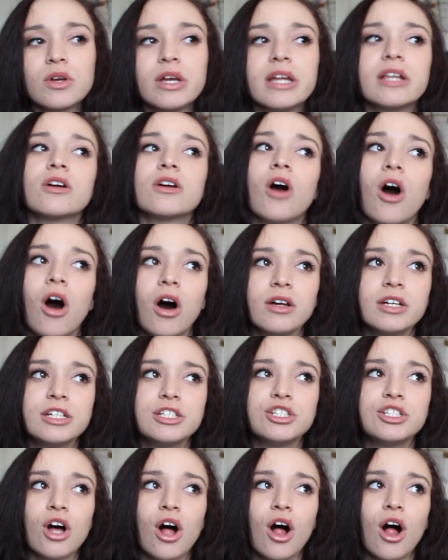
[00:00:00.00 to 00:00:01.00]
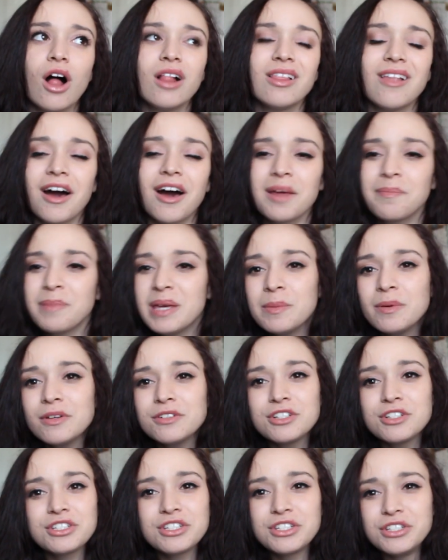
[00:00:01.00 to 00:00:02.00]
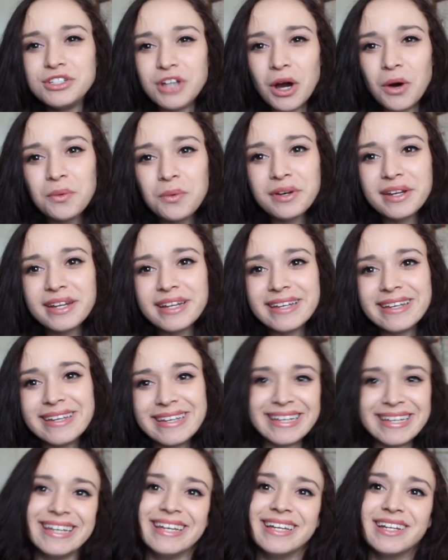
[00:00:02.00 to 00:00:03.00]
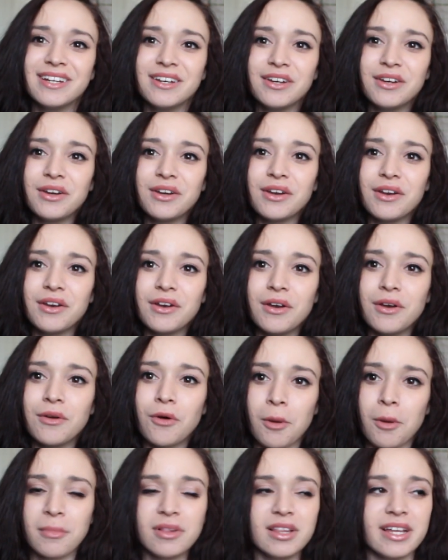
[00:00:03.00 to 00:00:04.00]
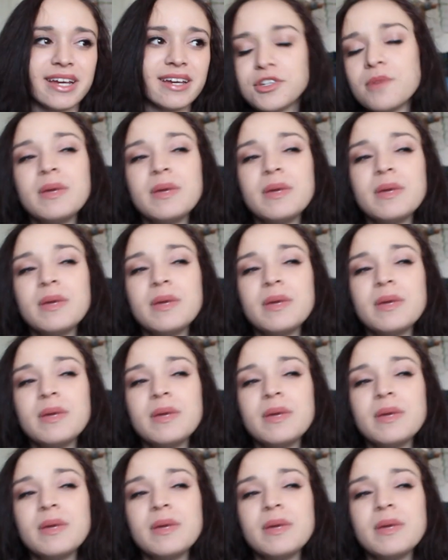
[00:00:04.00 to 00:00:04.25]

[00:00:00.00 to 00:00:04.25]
in college a lot of people just don't eat normally.